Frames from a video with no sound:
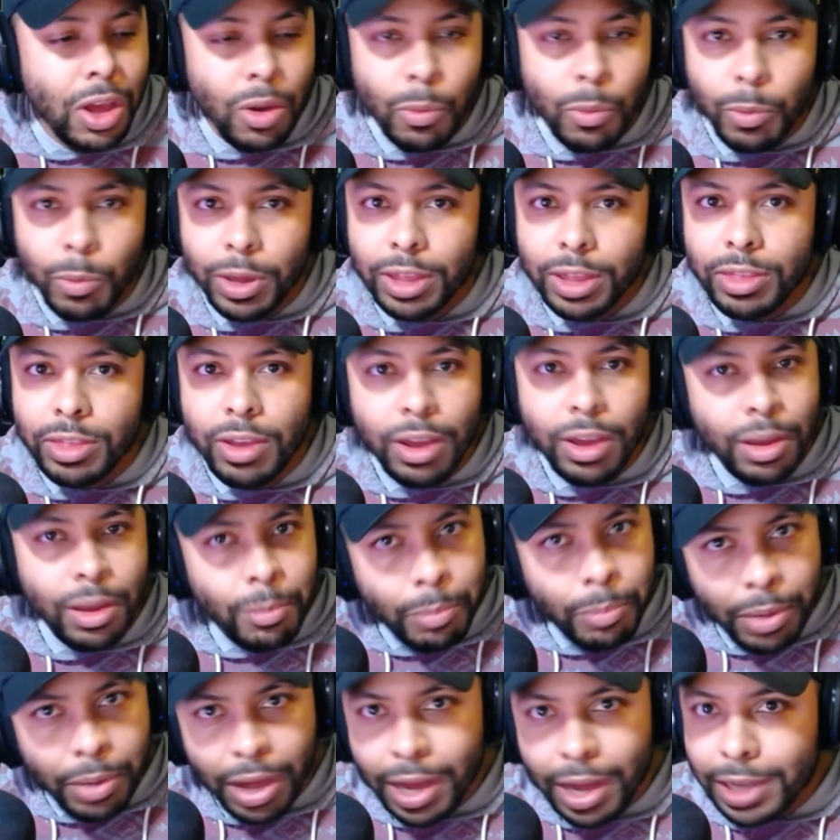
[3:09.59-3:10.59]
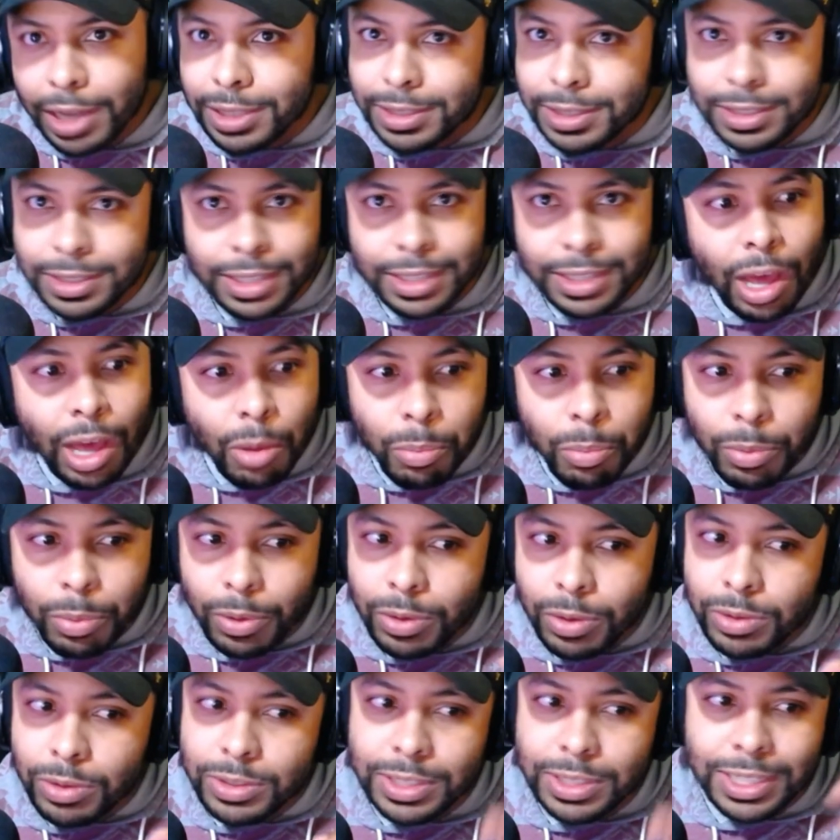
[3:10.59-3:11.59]
with bots,
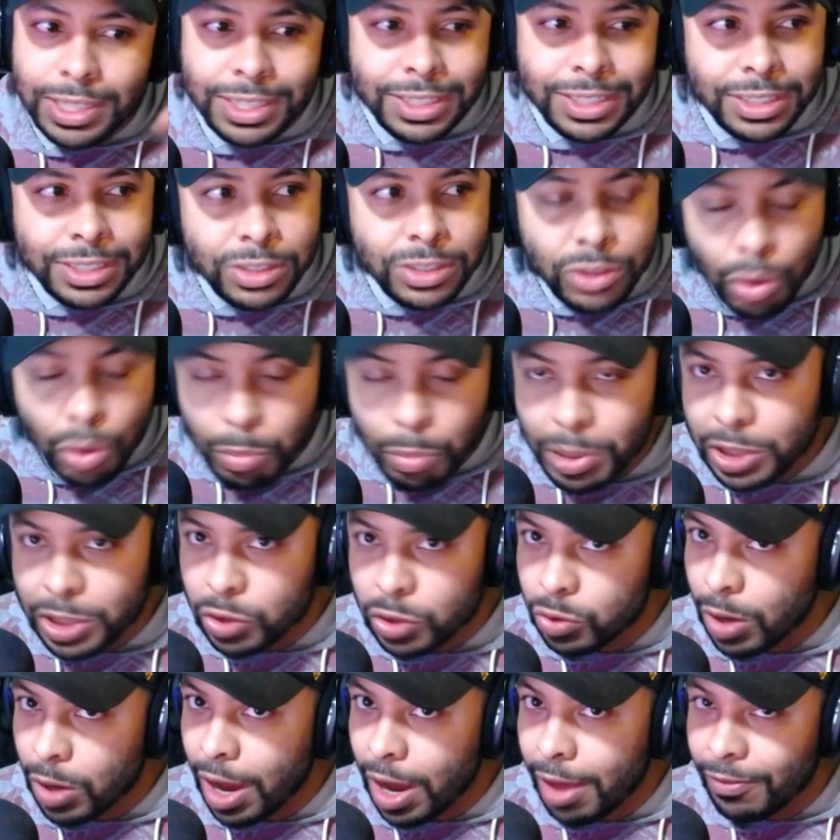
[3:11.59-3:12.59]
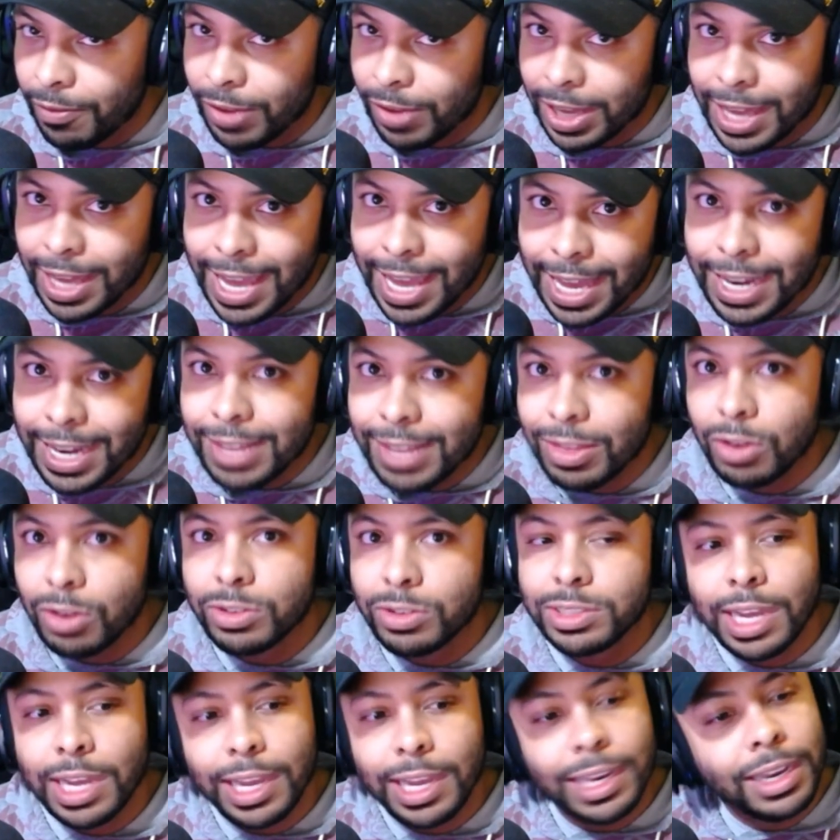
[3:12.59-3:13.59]
scalpers, and just so much traffic hitting their
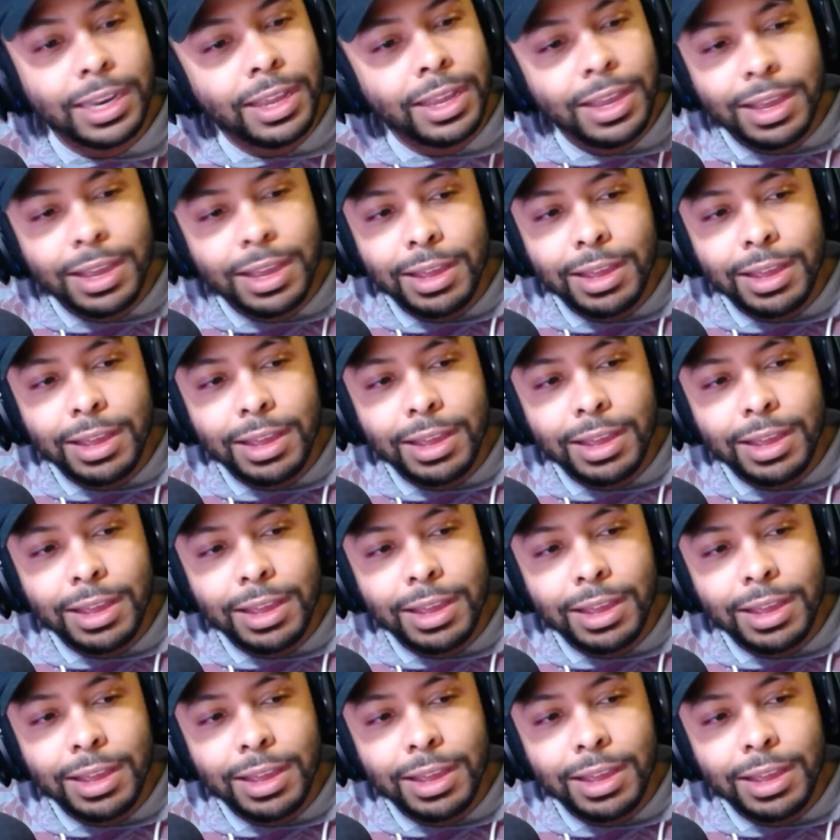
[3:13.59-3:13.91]
site,